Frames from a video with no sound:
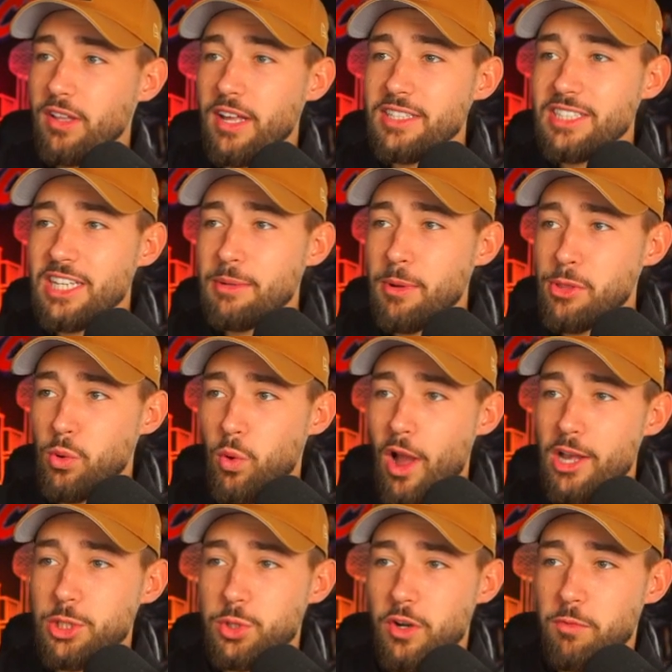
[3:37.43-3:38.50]
Let's get him on the
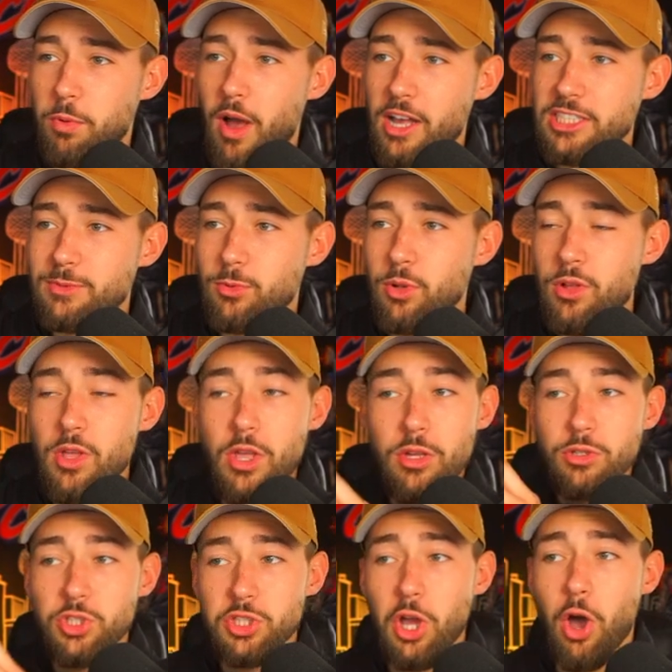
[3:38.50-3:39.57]
roster if possible.
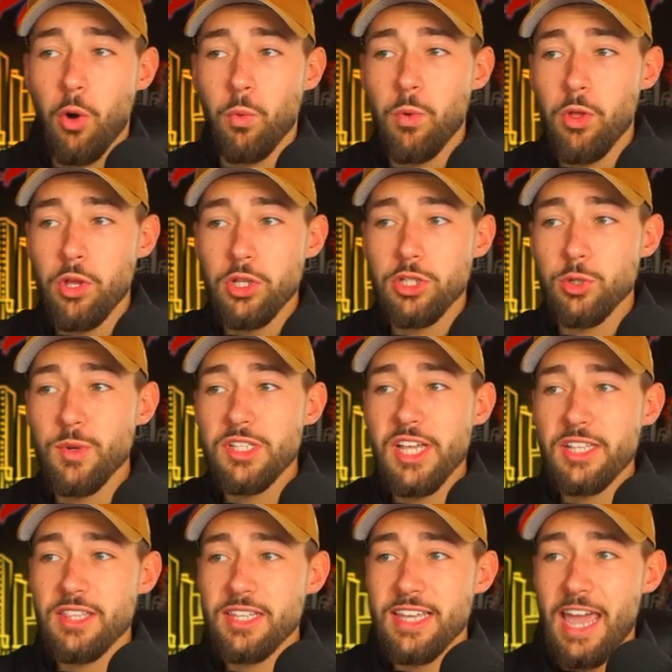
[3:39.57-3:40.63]
So, do we
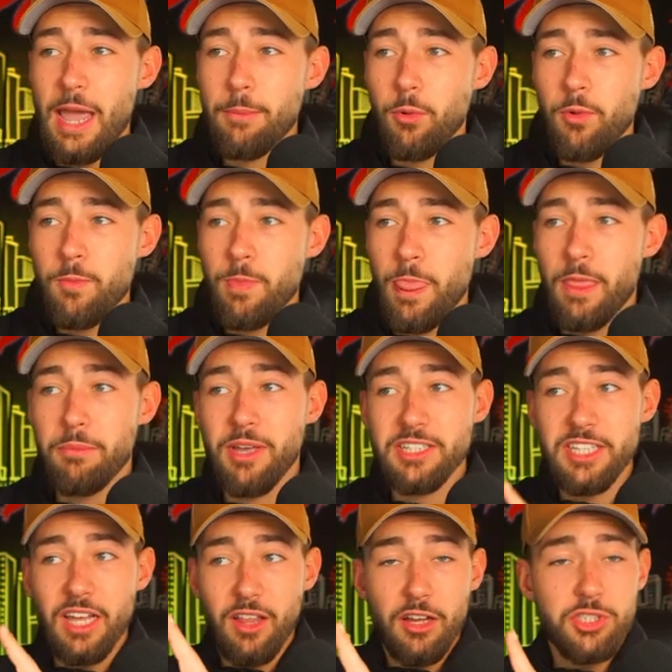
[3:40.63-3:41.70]
take the gamble? Because
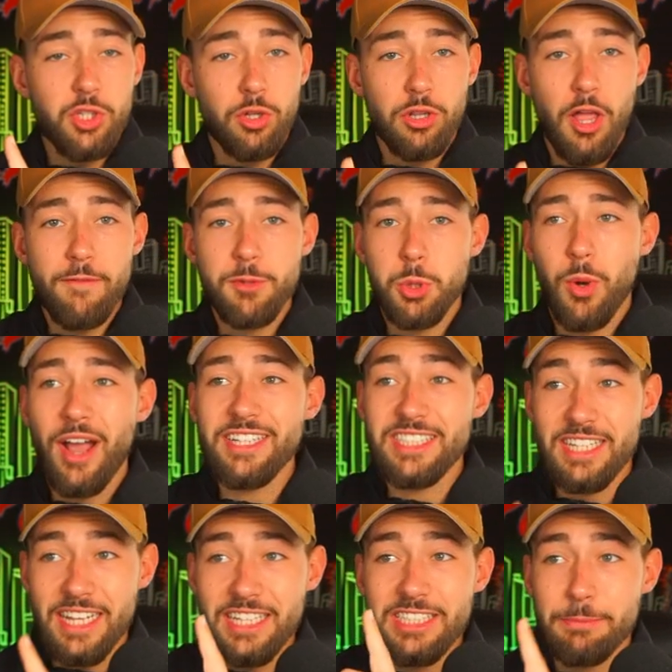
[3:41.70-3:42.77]
I also love Trice,
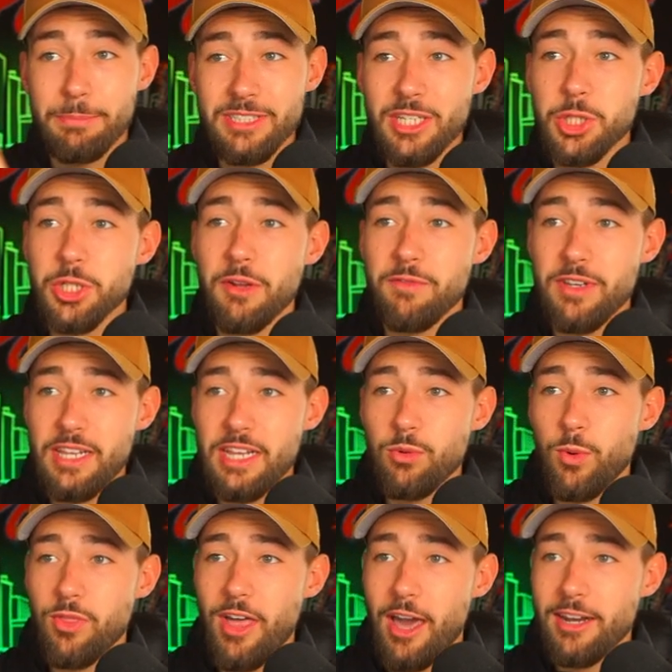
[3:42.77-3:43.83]
and he's a position of need
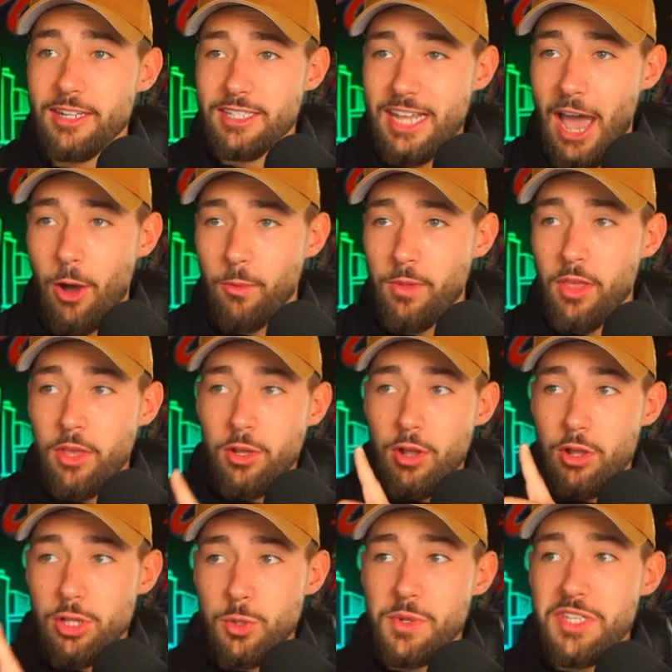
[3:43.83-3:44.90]
without a doubt
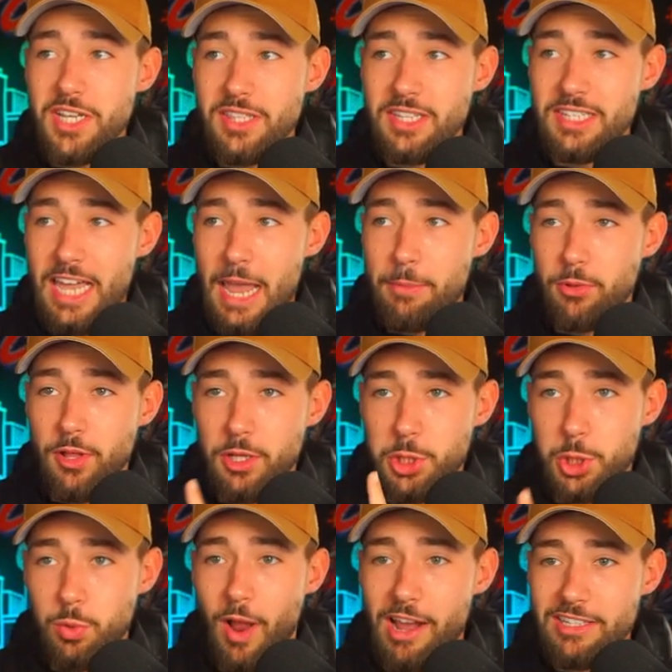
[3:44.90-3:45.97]
do we take the gamble on
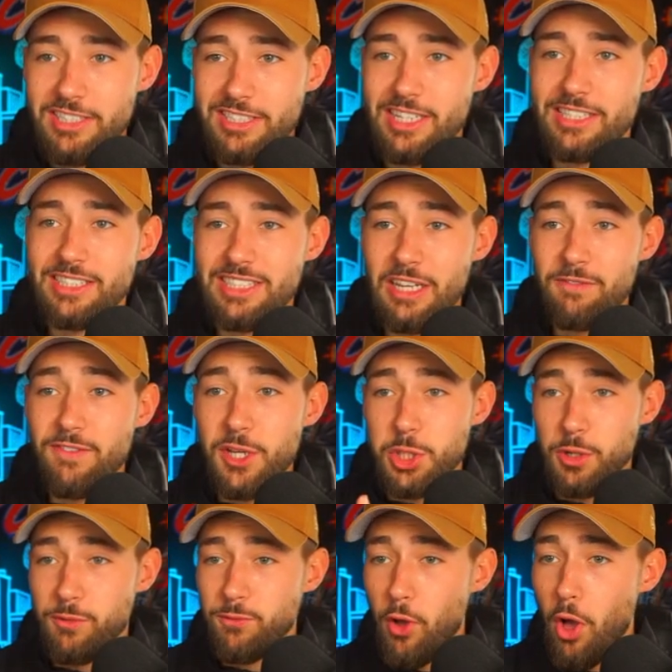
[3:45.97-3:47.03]
Trice and see if
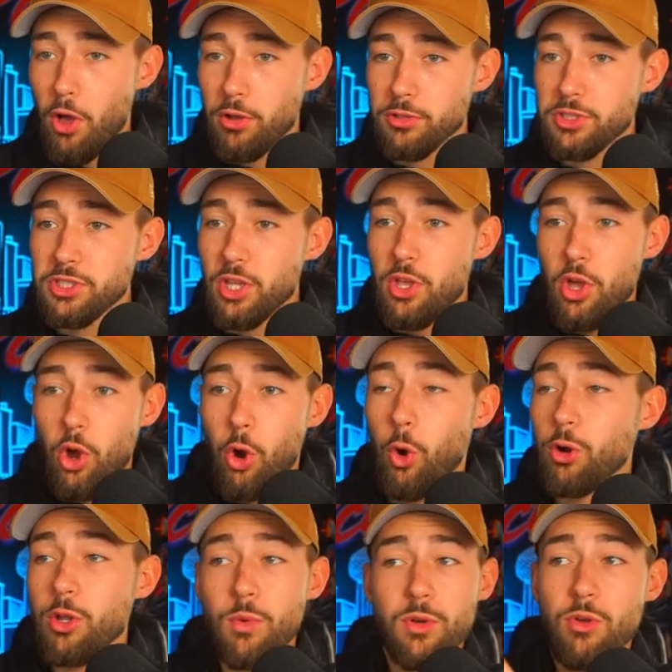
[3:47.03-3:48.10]
Fisher falls,
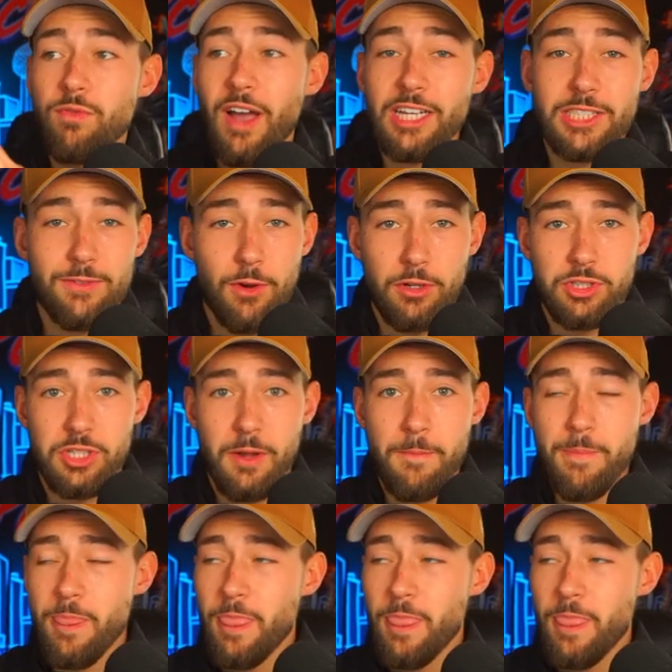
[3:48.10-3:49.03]
or do we do vice versa?